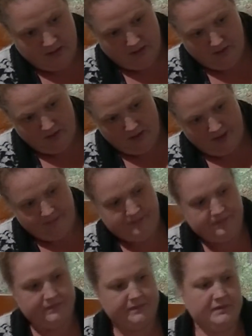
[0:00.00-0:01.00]
Okay,
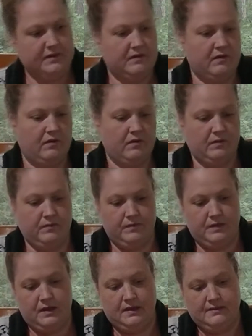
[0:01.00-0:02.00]
so
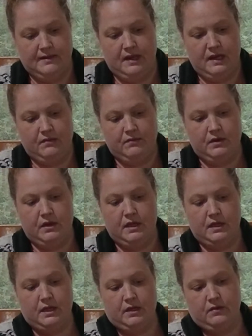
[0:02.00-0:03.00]
he's getting really
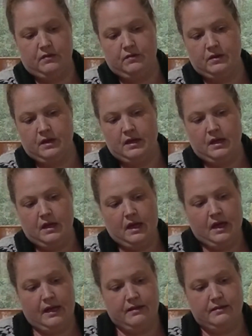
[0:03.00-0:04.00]
cute.
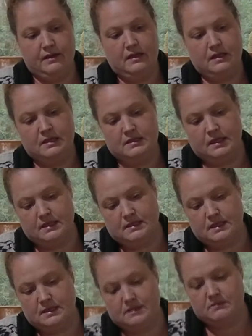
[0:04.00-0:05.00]
I think he does
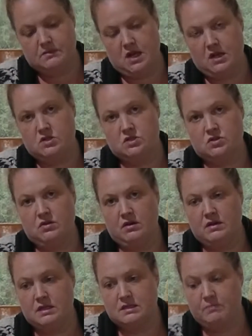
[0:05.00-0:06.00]
need some texture
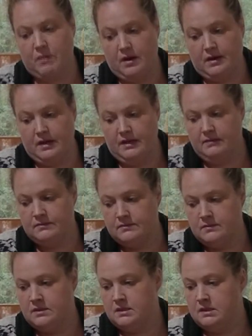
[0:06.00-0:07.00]
on his body,
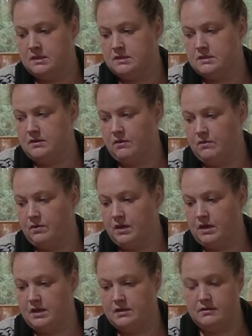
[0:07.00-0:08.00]
so we're
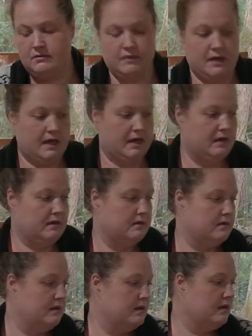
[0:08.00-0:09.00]
going to do that.
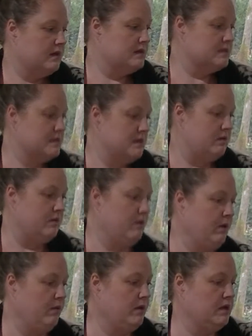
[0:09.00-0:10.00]
And let's see, what do
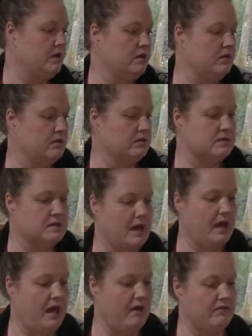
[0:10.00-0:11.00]
I want to use? I
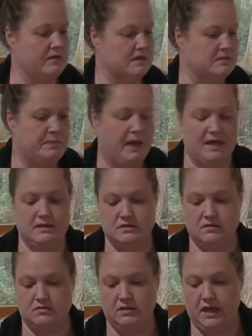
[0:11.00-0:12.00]
have this
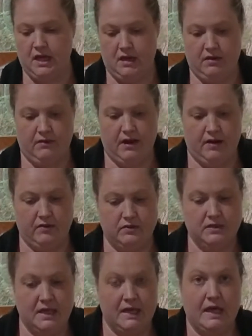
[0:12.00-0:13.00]
pencil laying around,
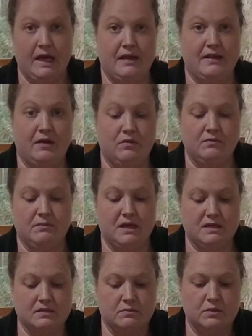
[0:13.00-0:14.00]
and that would
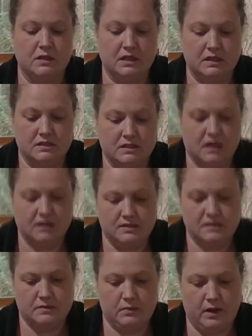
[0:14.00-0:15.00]
make some really good dots
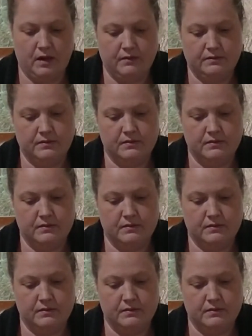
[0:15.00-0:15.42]
as well.